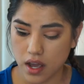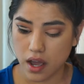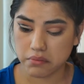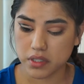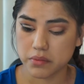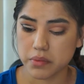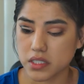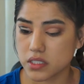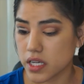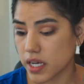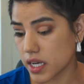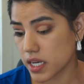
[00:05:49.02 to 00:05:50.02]
I'm going to be
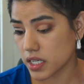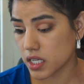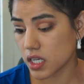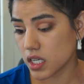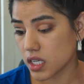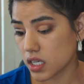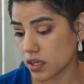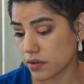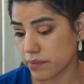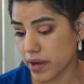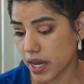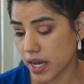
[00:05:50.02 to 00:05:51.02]
taking
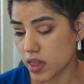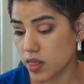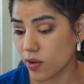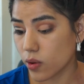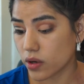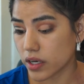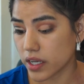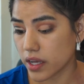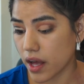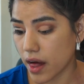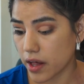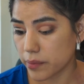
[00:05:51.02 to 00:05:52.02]
my
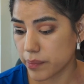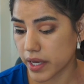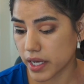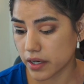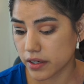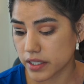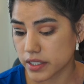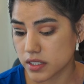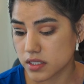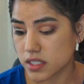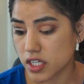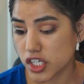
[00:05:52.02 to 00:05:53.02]
L'Oreal
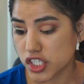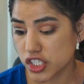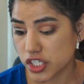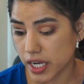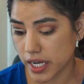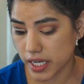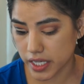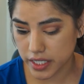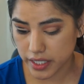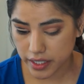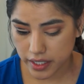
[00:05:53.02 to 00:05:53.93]
Paris shade.